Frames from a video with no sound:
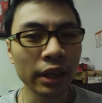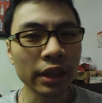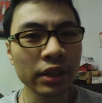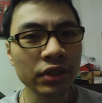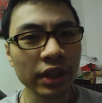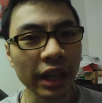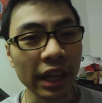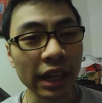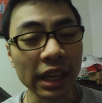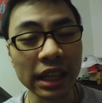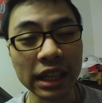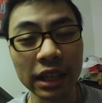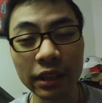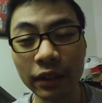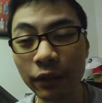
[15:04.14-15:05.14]
is
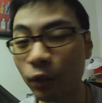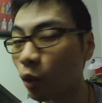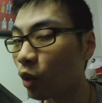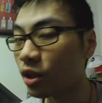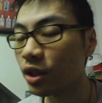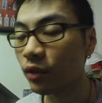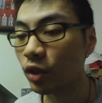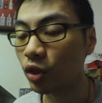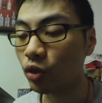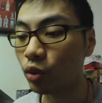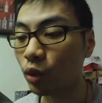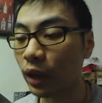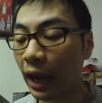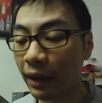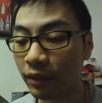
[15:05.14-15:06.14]
of course, if
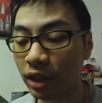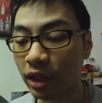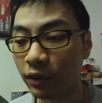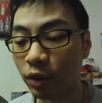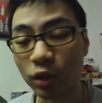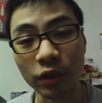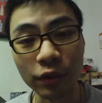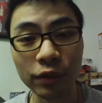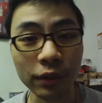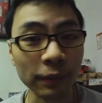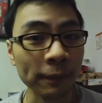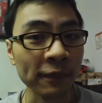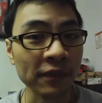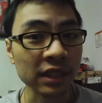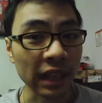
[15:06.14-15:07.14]
you're
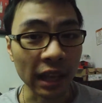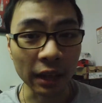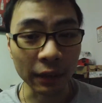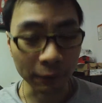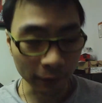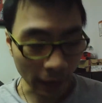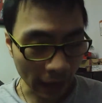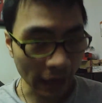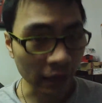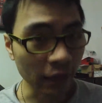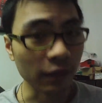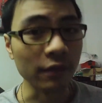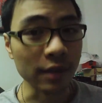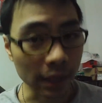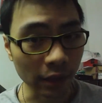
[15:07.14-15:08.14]
a fan of